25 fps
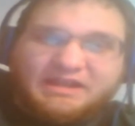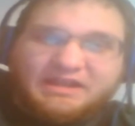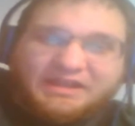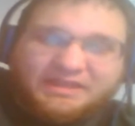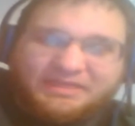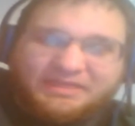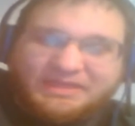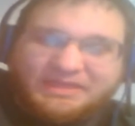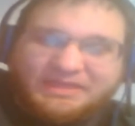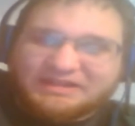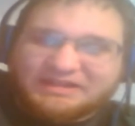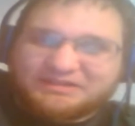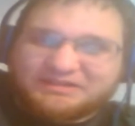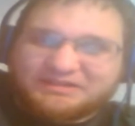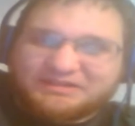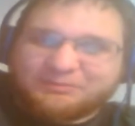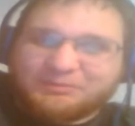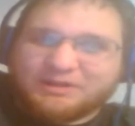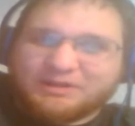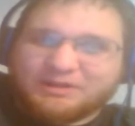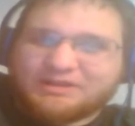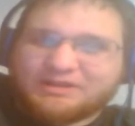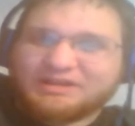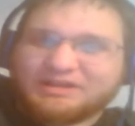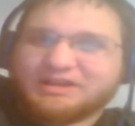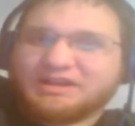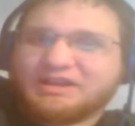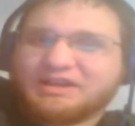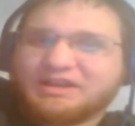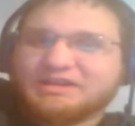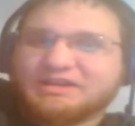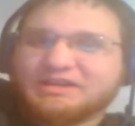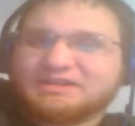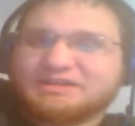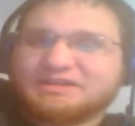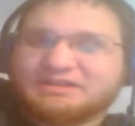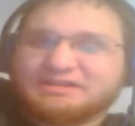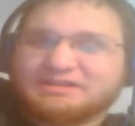That's what
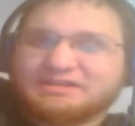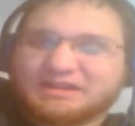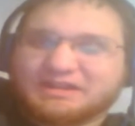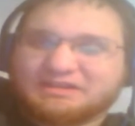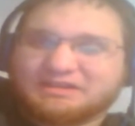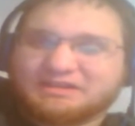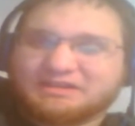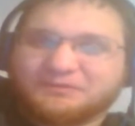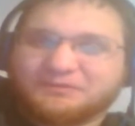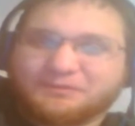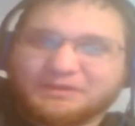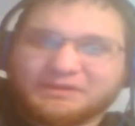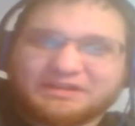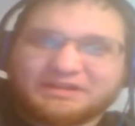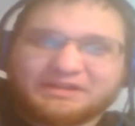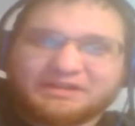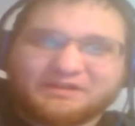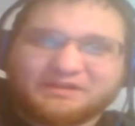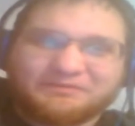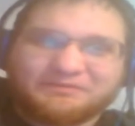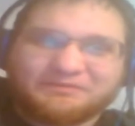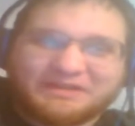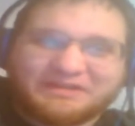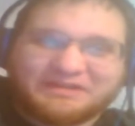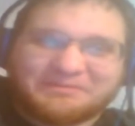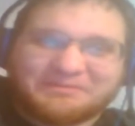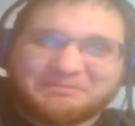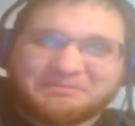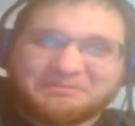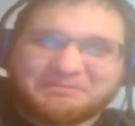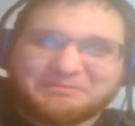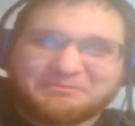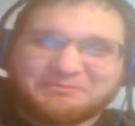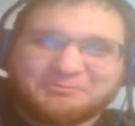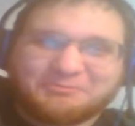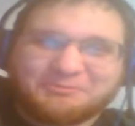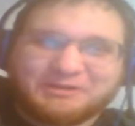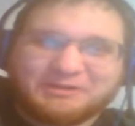I get the feeling of as I've
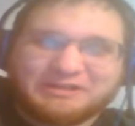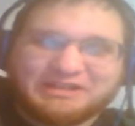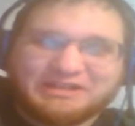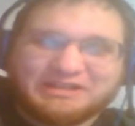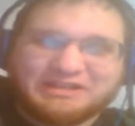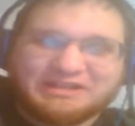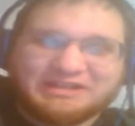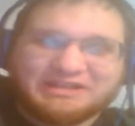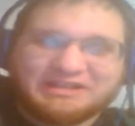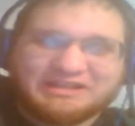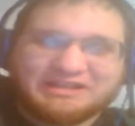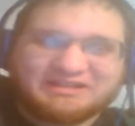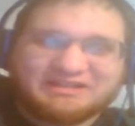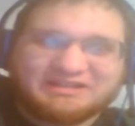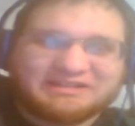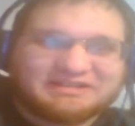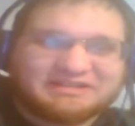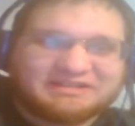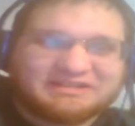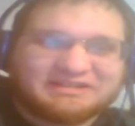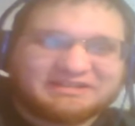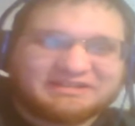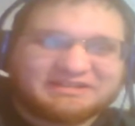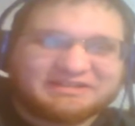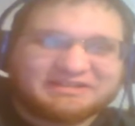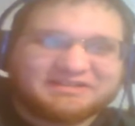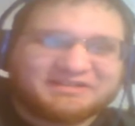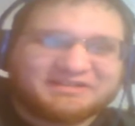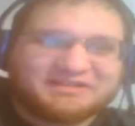been reading it.